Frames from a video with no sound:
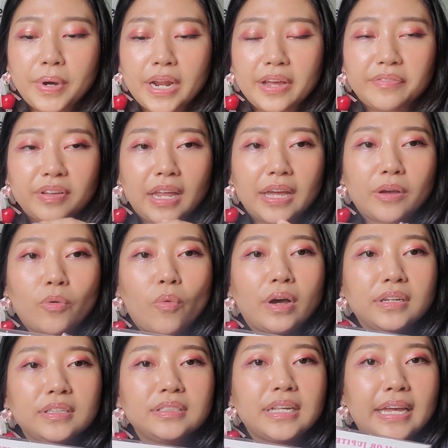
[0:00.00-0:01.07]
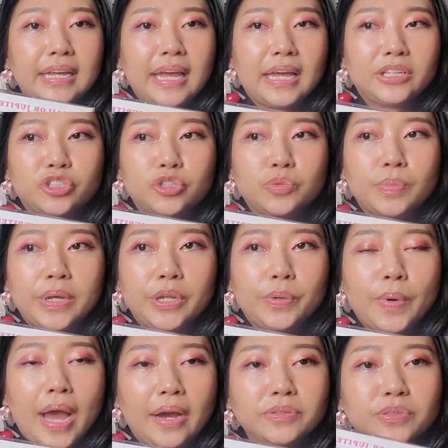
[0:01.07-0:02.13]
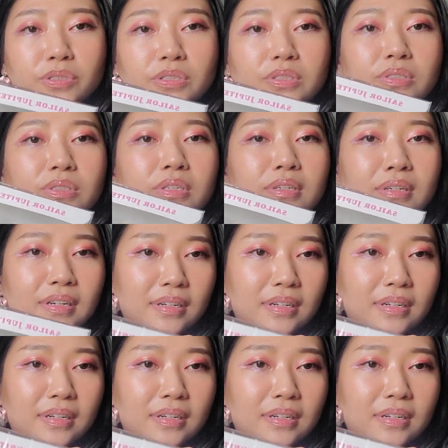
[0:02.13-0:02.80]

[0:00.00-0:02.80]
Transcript: But I feel like once I get to my new house,